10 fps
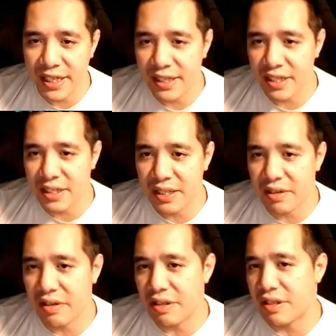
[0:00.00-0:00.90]
This
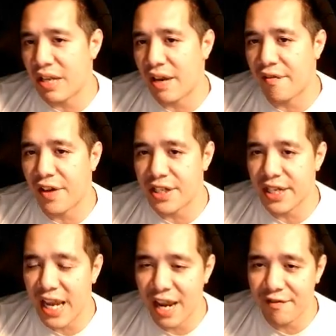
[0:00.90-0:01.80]
is sacrificing
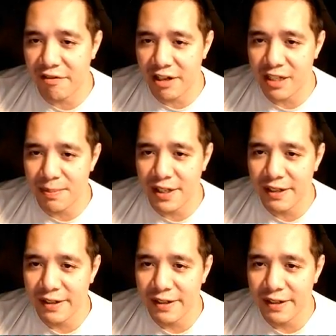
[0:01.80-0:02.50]
half your HP.